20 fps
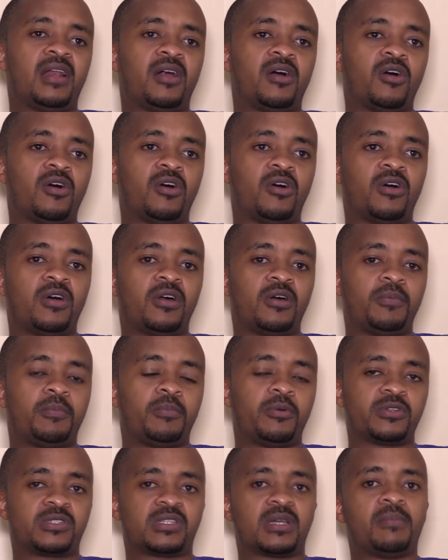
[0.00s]
or
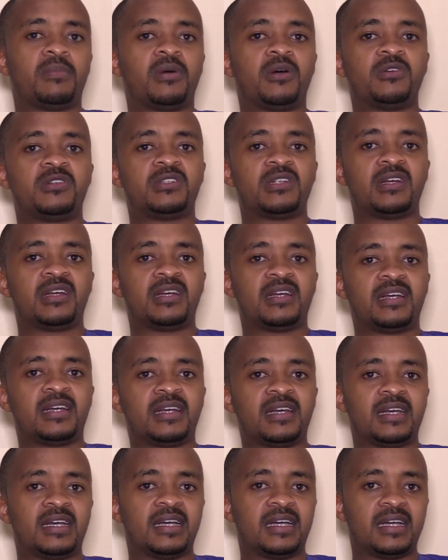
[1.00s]
post about
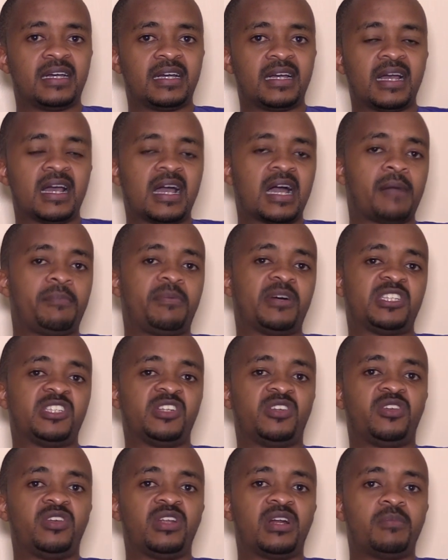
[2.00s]
a
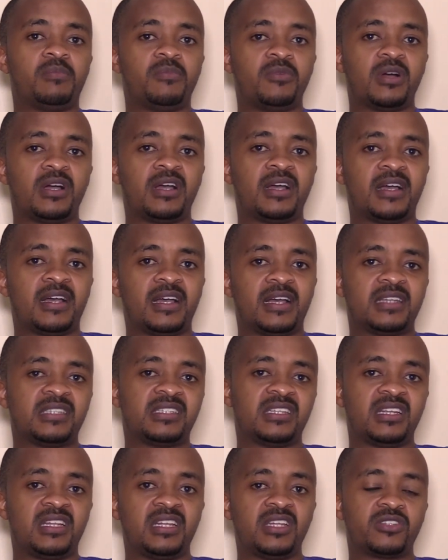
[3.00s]
particular
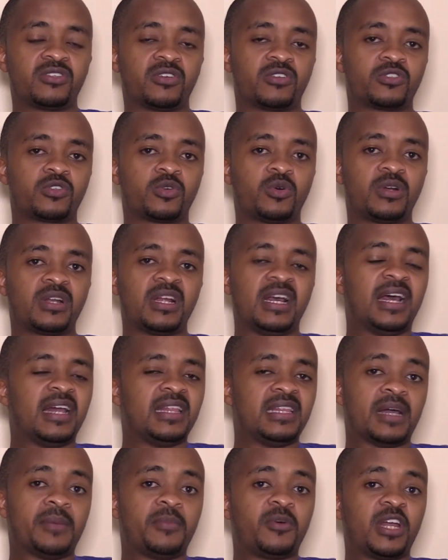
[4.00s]
series and so on,
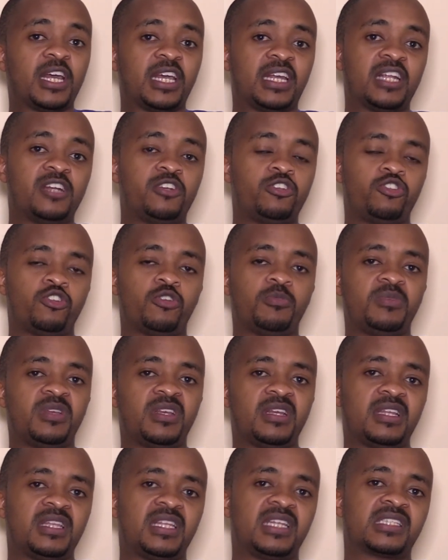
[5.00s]
they're more likely to show me
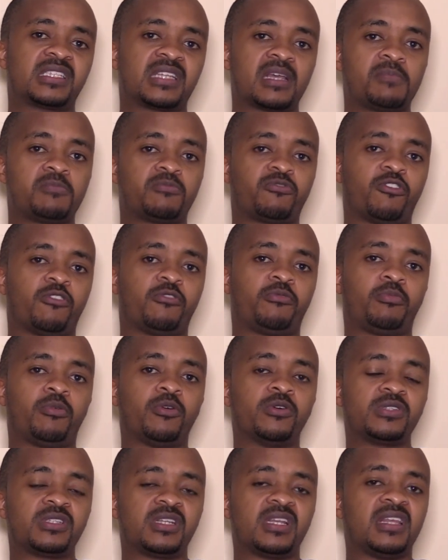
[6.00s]
this type of
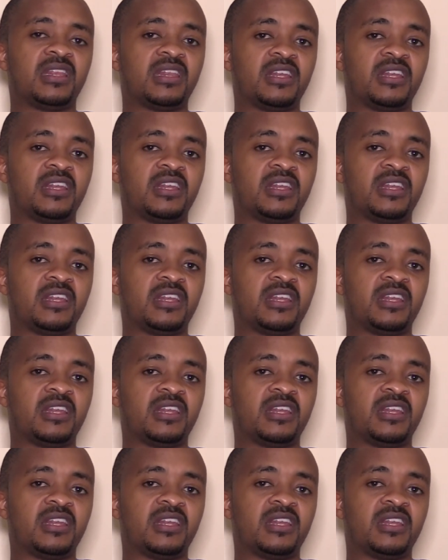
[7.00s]
post in